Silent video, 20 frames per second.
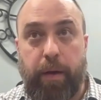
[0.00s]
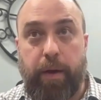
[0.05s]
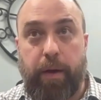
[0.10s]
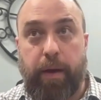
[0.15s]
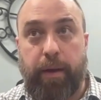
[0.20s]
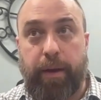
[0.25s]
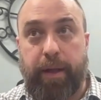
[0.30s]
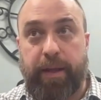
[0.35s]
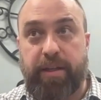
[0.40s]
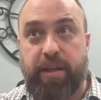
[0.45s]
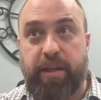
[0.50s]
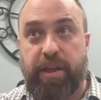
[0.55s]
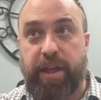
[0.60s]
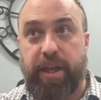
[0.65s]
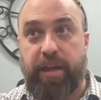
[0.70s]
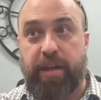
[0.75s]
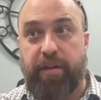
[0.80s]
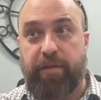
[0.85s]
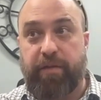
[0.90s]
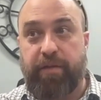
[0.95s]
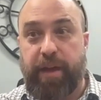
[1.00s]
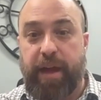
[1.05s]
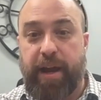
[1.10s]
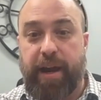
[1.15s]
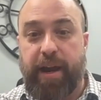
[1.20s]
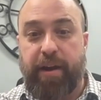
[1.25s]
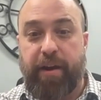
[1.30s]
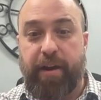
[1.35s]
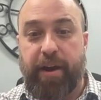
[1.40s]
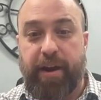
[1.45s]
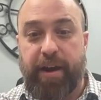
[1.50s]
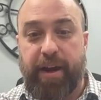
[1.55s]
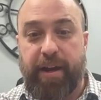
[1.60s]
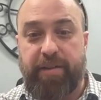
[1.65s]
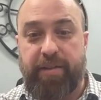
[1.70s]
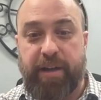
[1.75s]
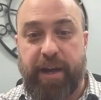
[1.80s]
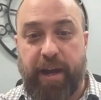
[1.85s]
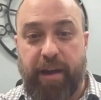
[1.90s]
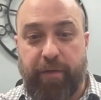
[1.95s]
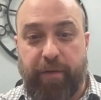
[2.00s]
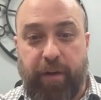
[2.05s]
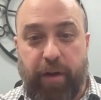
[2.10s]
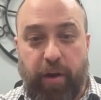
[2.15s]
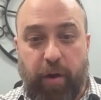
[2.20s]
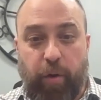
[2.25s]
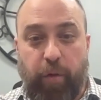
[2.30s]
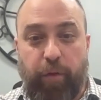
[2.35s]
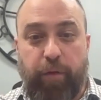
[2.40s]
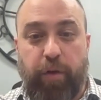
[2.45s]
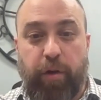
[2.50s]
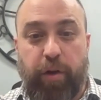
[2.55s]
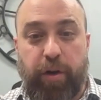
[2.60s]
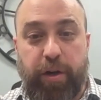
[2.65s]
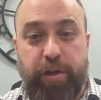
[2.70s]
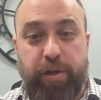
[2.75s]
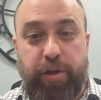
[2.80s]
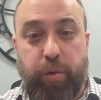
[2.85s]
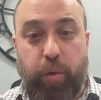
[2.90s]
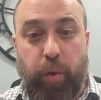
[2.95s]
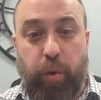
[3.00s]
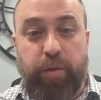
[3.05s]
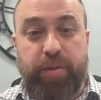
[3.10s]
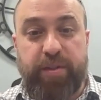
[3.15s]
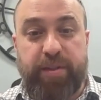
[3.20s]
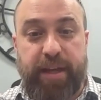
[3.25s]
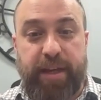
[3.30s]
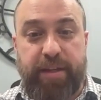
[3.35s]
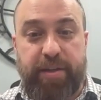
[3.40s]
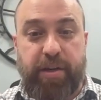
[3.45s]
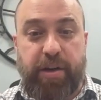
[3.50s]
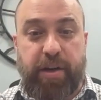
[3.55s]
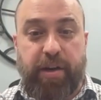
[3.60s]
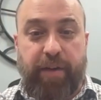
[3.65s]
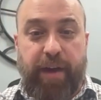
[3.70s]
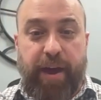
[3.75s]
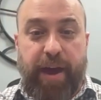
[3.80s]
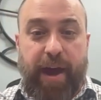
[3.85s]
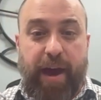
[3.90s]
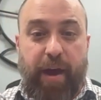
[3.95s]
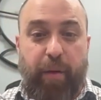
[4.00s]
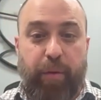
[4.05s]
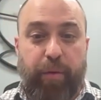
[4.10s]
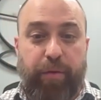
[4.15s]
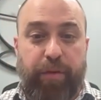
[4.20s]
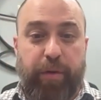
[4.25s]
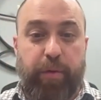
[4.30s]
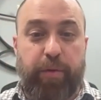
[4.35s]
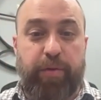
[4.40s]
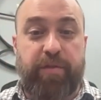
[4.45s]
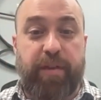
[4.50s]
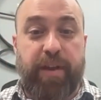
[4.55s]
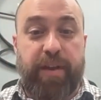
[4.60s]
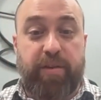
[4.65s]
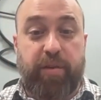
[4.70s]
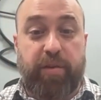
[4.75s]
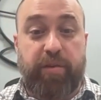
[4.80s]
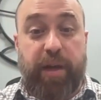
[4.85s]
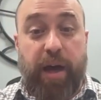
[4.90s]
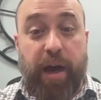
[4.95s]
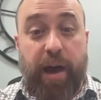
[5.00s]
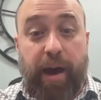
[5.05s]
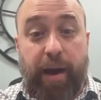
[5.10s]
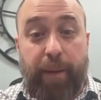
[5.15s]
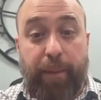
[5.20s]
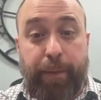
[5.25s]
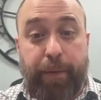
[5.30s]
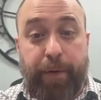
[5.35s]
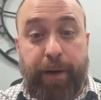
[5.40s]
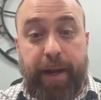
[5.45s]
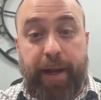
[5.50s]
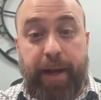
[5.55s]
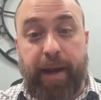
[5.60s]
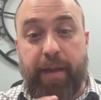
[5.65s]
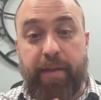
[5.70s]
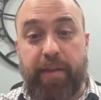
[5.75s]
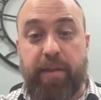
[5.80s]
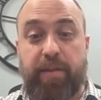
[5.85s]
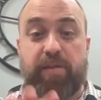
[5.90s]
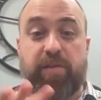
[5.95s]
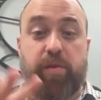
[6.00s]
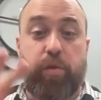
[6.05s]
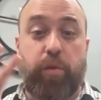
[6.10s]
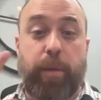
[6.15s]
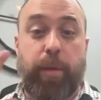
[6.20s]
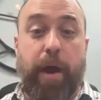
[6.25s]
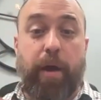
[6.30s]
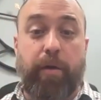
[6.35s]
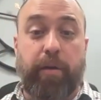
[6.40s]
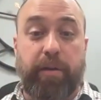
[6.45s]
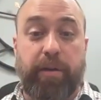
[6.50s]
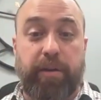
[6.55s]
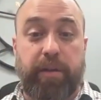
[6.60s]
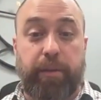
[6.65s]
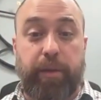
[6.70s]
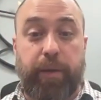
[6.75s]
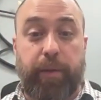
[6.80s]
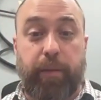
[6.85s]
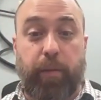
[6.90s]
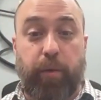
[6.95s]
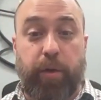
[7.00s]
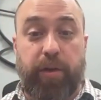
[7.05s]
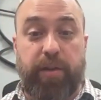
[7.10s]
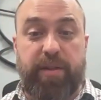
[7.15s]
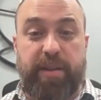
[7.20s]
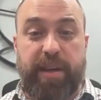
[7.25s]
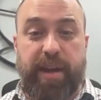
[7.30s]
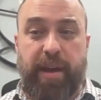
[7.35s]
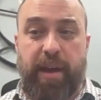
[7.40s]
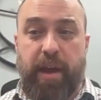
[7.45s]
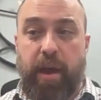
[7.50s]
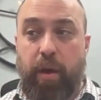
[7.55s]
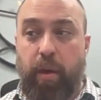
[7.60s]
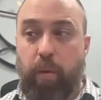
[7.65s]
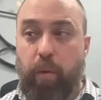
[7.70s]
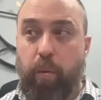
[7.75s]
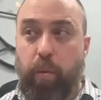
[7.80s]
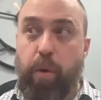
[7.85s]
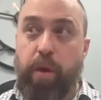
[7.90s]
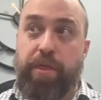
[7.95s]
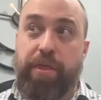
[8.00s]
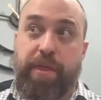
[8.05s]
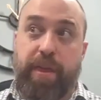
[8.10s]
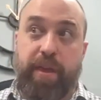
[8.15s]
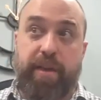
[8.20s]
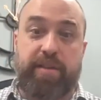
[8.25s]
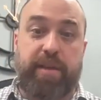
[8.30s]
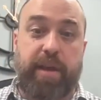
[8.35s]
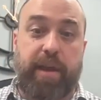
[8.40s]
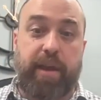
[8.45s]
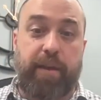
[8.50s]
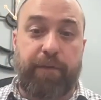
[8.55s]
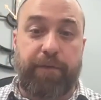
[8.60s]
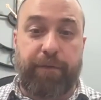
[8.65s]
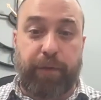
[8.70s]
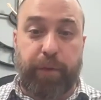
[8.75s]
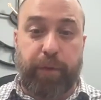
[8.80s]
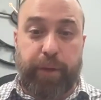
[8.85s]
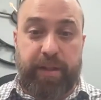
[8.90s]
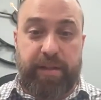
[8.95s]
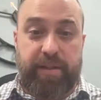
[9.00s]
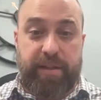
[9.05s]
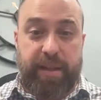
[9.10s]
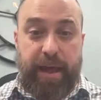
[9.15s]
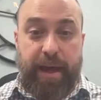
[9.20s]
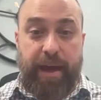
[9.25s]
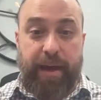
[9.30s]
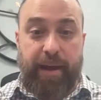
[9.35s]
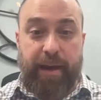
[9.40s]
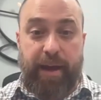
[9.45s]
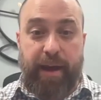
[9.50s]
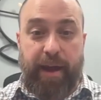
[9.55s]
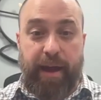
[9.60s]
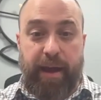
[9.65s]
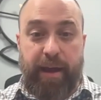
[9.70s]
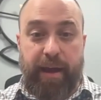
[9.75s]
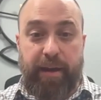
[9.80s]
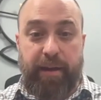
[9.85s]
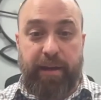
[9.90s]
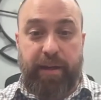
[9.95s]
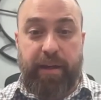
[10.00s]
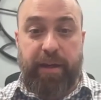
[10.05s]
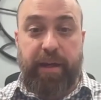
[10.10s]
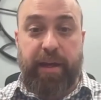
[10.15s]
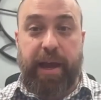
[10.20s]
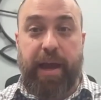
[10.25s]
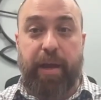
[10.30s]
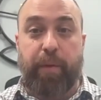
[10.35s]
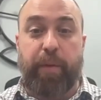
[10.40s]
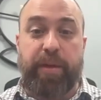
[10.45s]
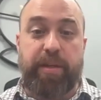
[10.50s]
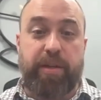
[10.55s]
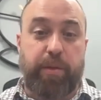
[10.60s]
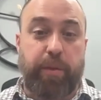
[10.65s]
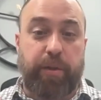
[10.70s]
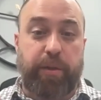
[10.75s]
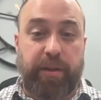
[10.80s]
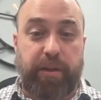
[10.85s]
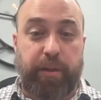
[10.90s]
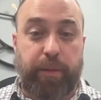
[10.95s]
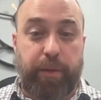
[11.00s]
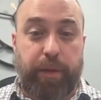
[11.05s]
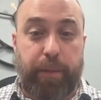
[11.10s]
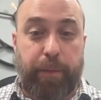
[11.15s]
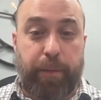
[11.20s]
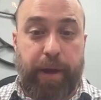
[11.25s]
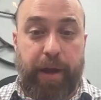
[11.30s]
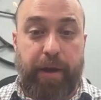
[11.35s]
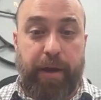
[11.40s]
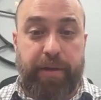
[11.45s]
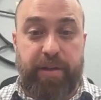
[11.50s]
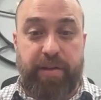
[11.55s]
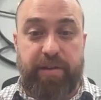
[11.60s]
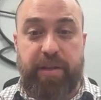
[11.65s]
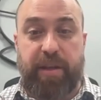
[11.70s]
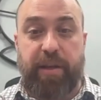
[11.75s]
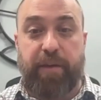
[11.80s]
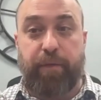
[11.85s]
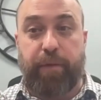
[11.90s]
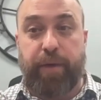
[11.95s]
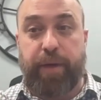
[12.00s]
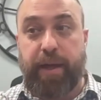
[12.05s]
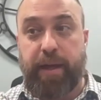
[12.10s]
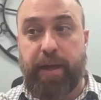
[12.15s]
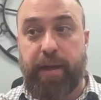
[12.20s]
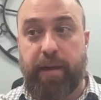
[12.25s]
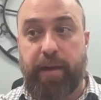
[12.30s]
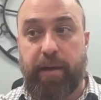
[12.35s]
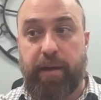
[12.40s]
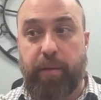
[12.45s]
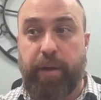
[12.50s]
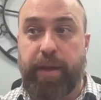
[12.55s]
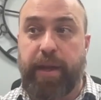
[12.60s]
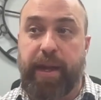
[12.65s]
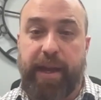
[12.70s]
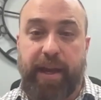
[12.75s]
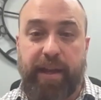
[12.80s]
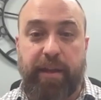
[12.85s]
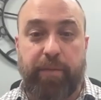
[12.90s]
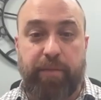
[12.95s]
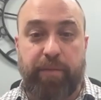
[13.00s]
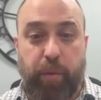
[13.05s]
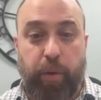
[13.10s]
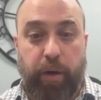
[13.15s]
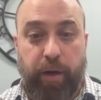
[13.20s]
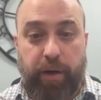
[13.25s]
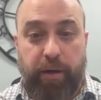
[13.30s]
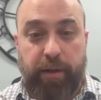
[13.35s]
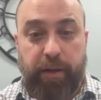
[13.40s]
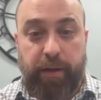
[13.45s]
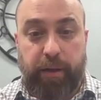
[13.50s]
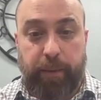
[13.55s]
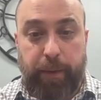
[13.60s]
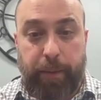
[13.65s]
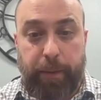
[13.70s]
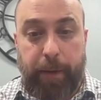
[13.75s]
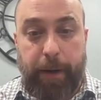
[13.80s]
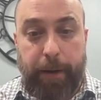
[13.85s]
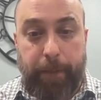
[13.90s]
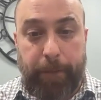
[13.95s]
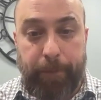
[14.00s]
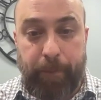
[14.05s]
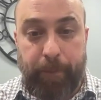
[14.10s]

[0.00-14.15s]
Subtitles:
I like to think of that area as kind of our overall control center of how those vessels operate, and then zoom out a little bit more and say, what things influence that, and can we do a little bit better to see if we can get them to work a little bit better.